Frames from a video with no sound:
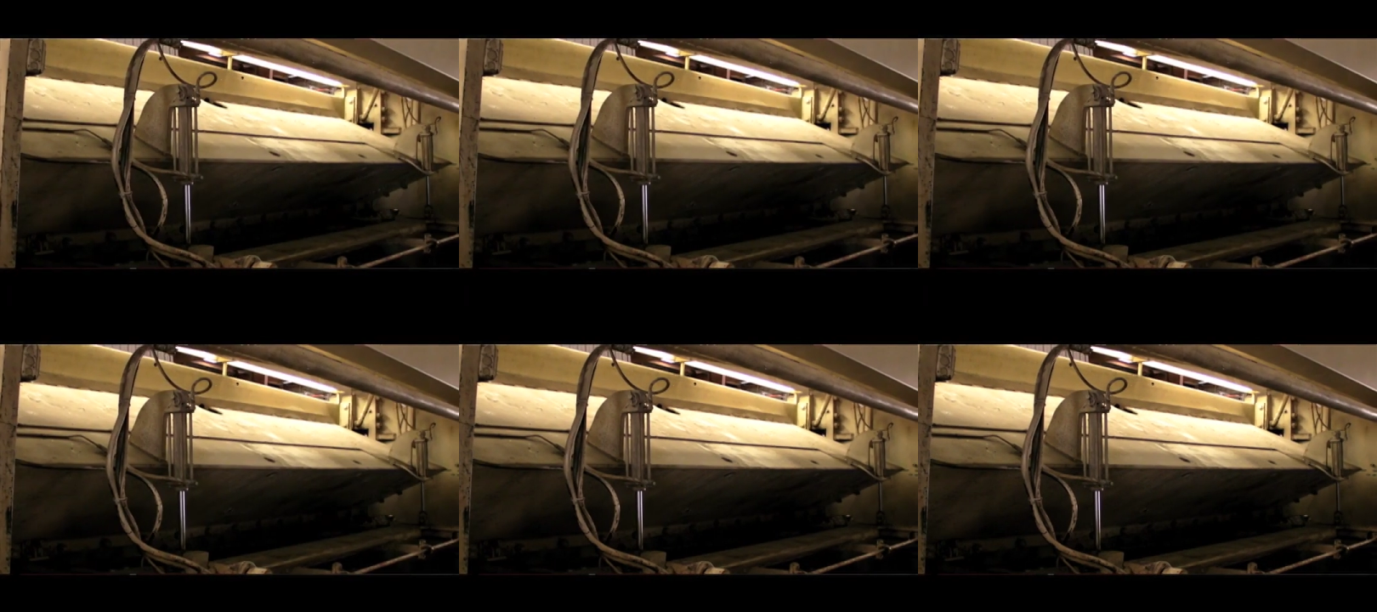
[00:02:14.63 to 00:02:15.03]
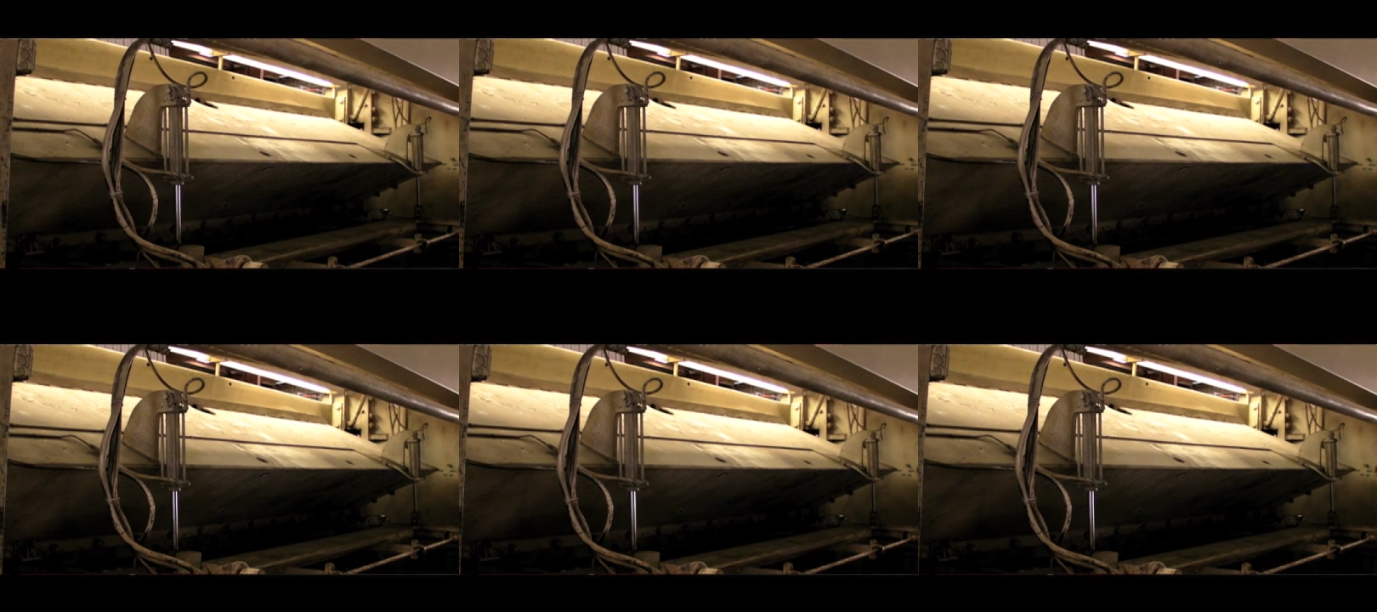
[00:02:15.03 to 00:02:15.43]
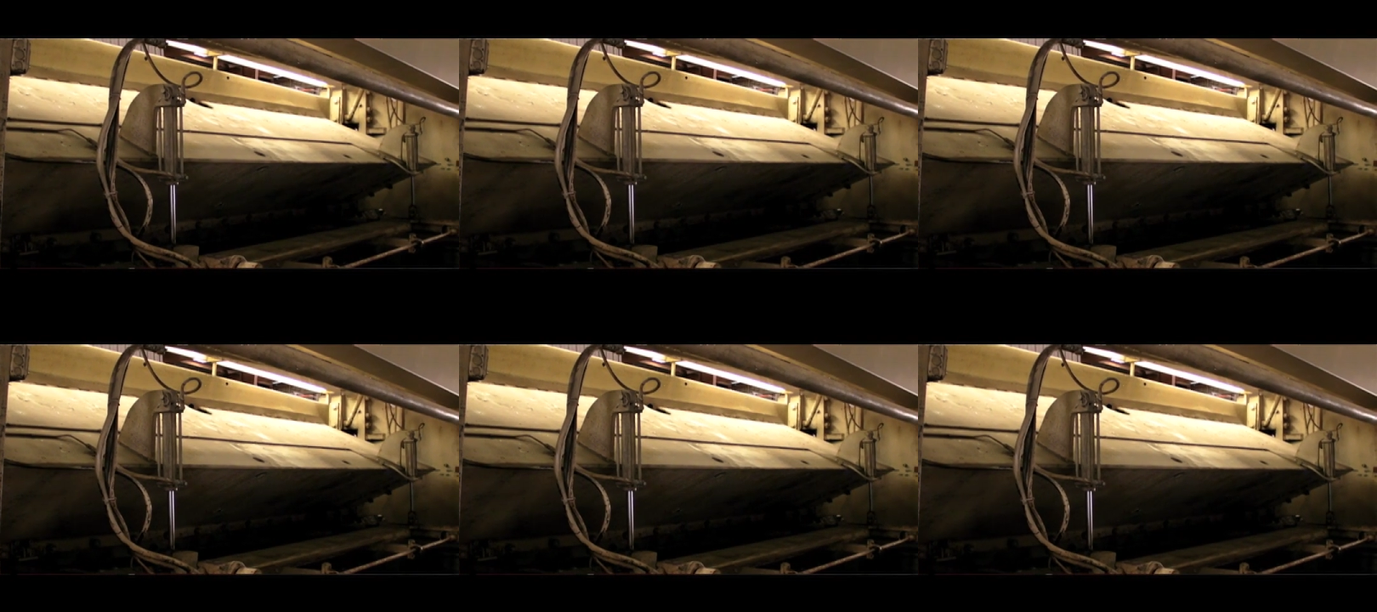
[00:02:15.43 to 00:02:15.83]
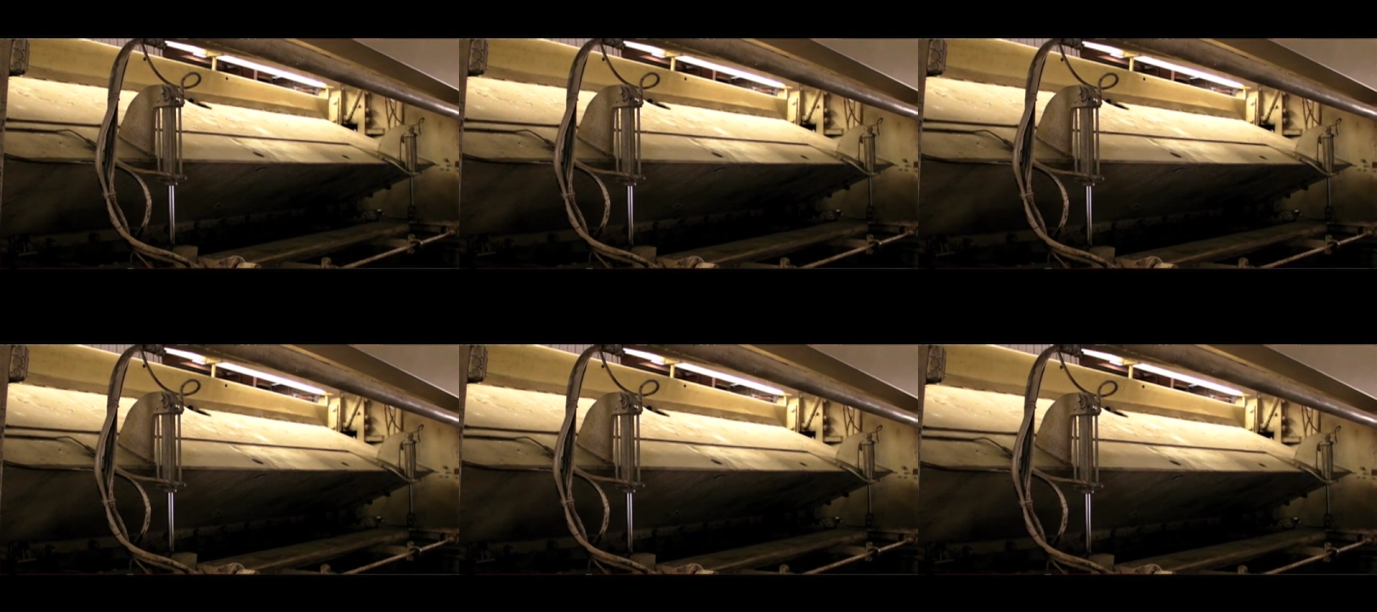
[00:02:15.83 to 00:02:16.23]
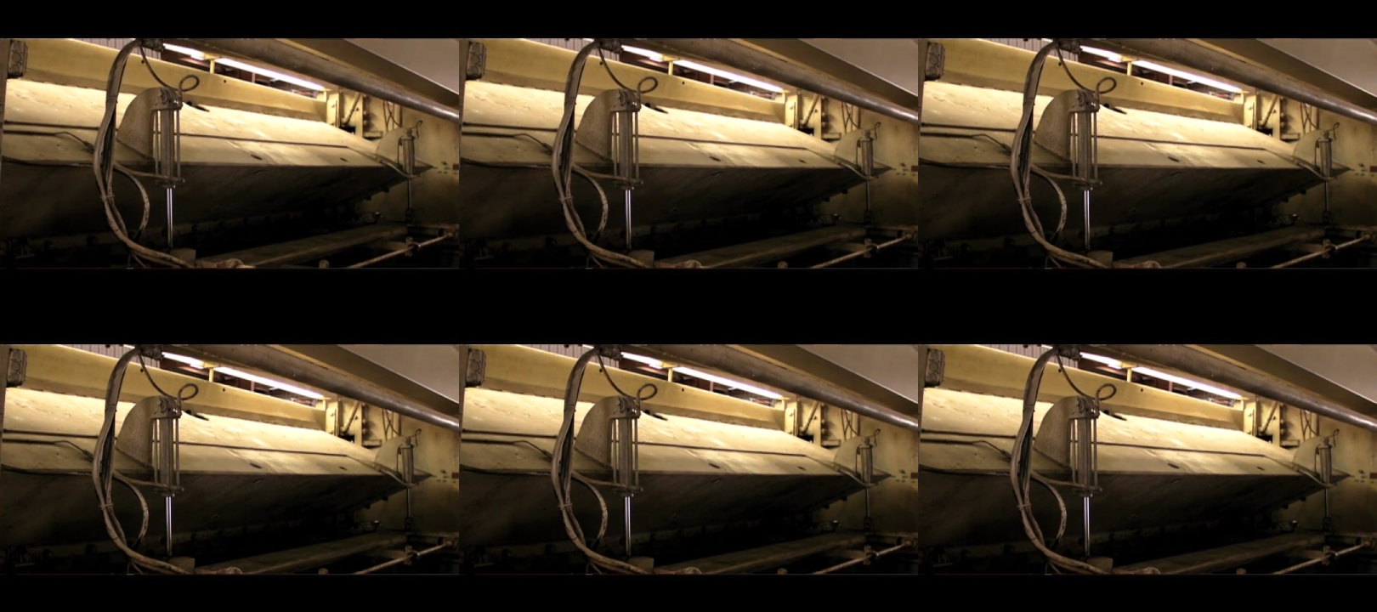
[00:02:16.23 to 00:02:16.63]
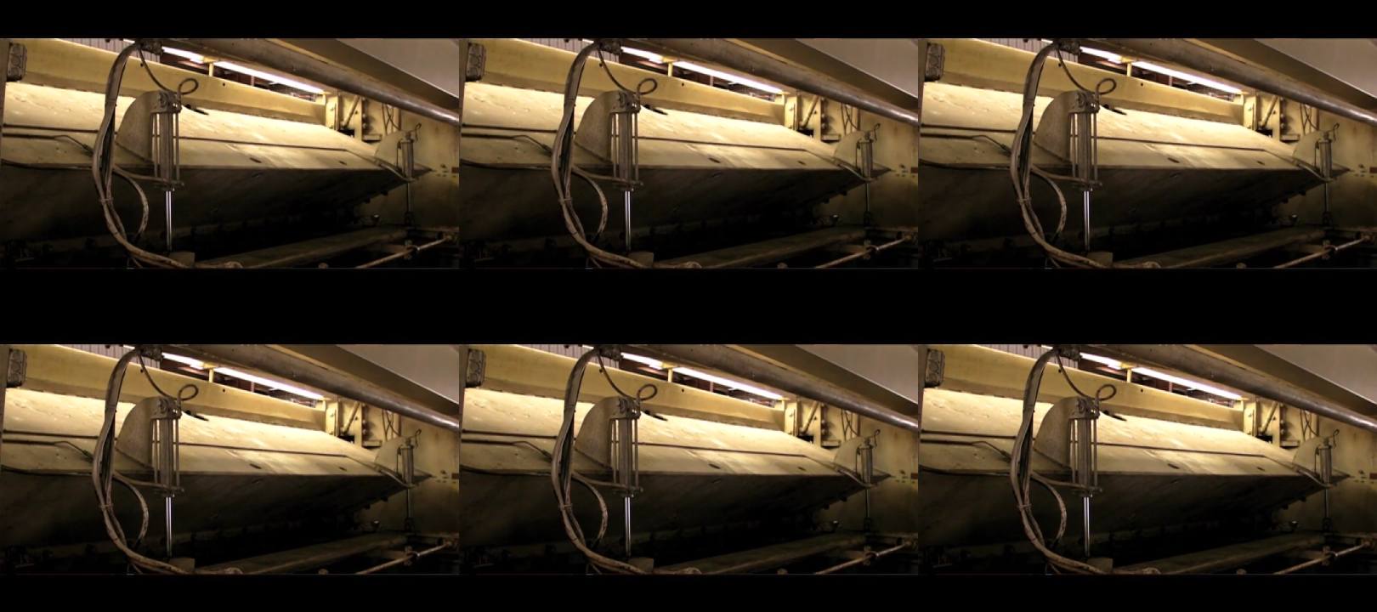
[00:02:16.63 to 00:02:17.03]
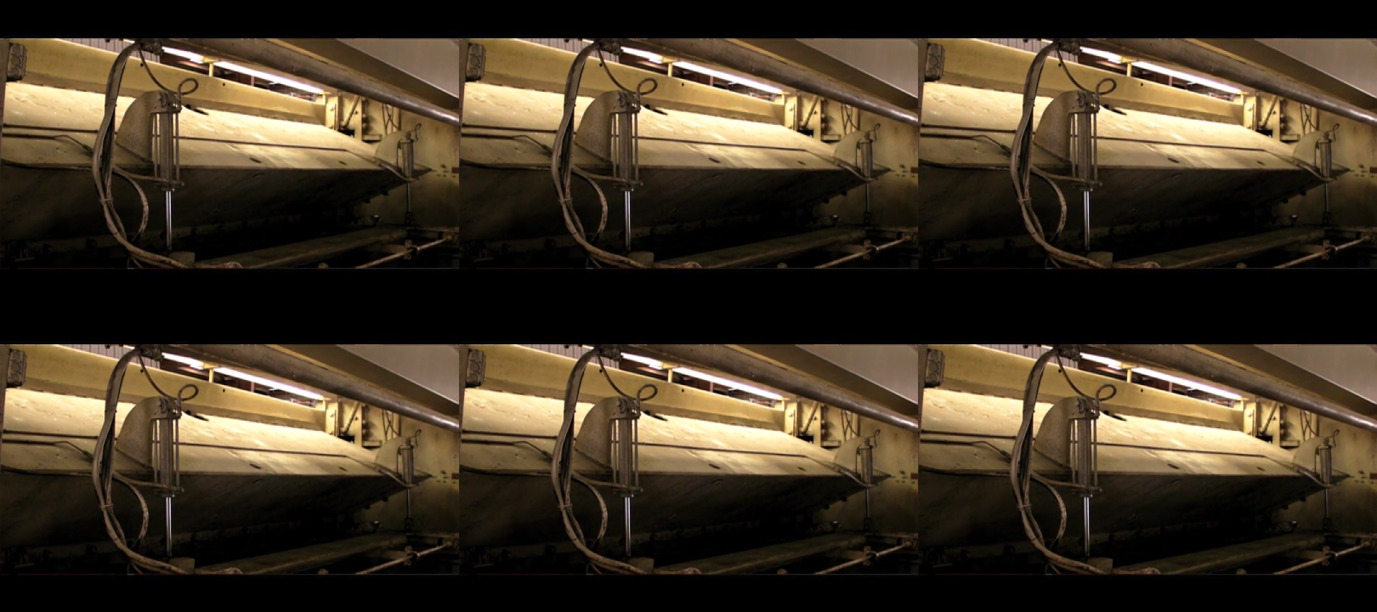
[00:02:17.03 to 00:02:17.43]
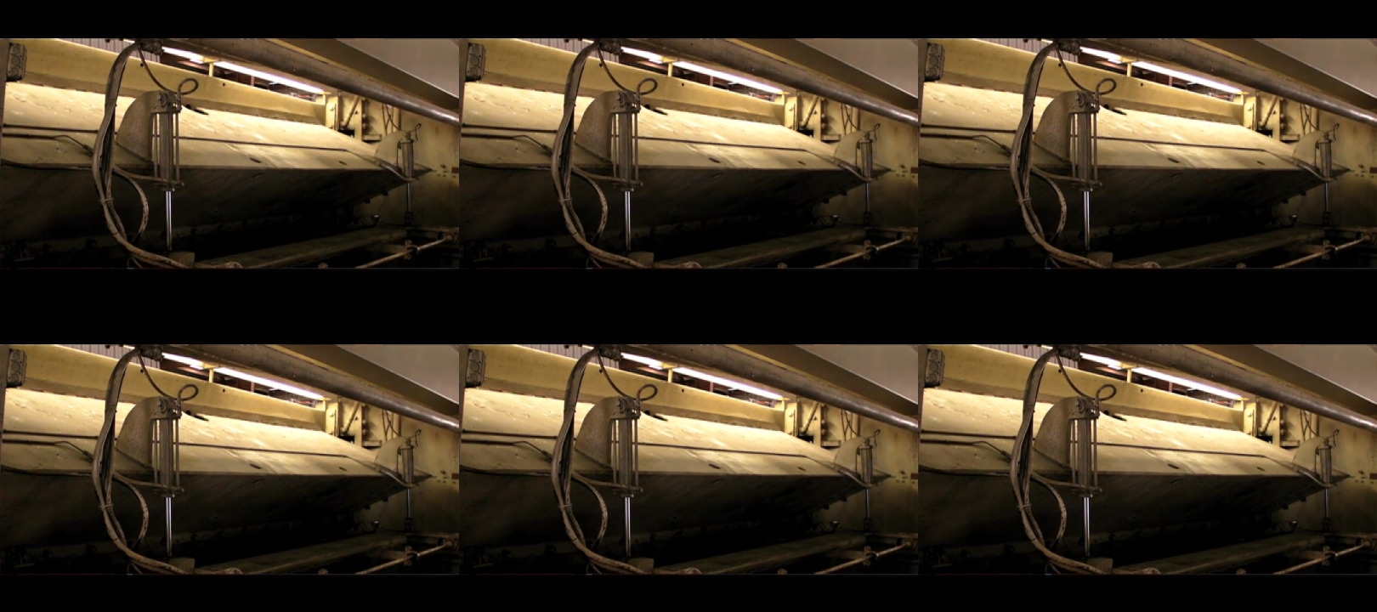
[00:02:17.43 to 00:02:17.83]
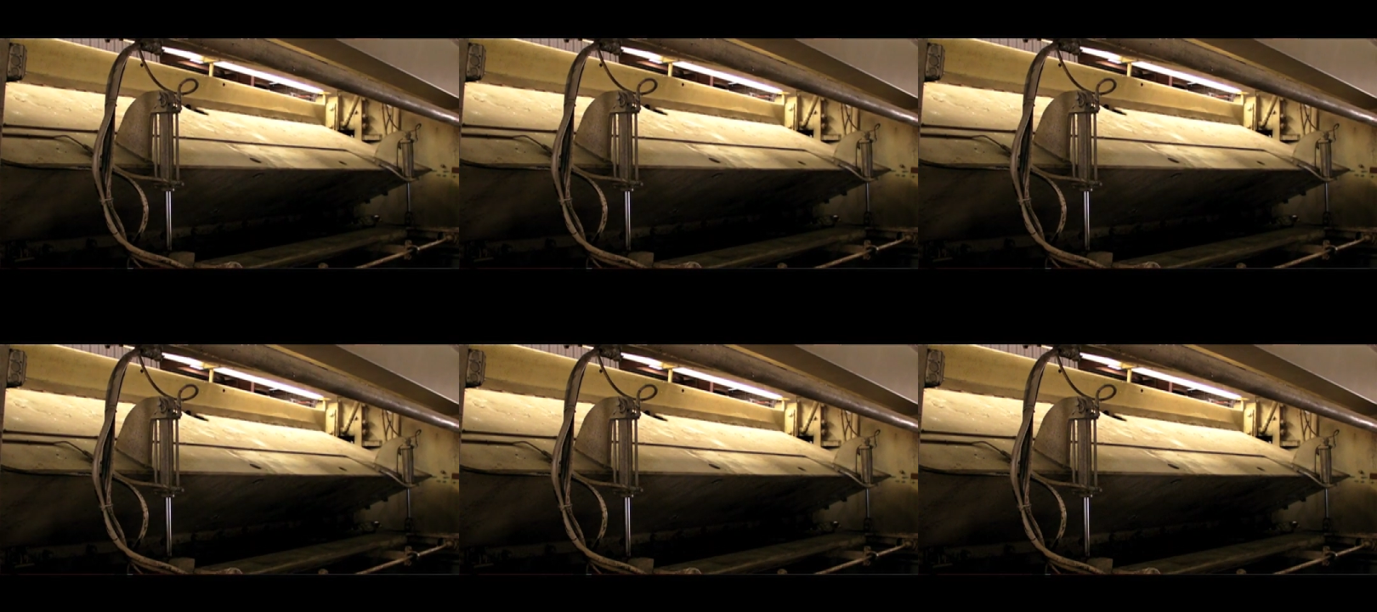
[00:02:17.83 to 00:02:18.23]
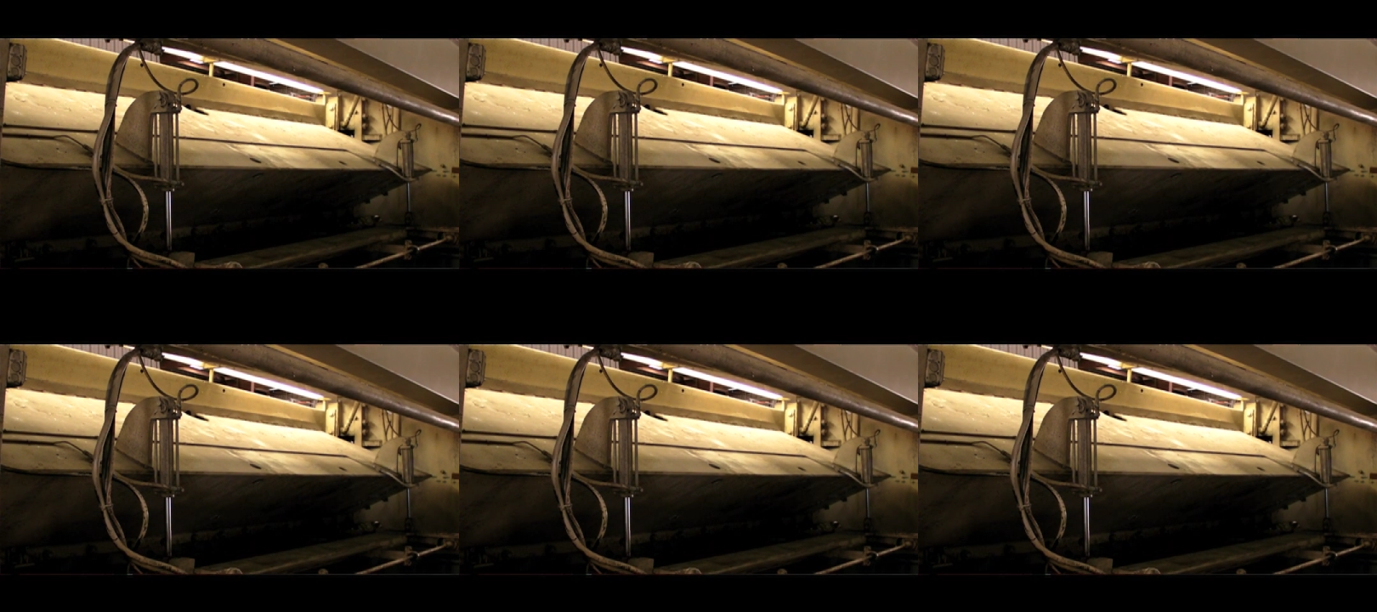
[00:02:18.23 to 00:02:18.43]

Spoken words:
Nobody's mouth can be seen.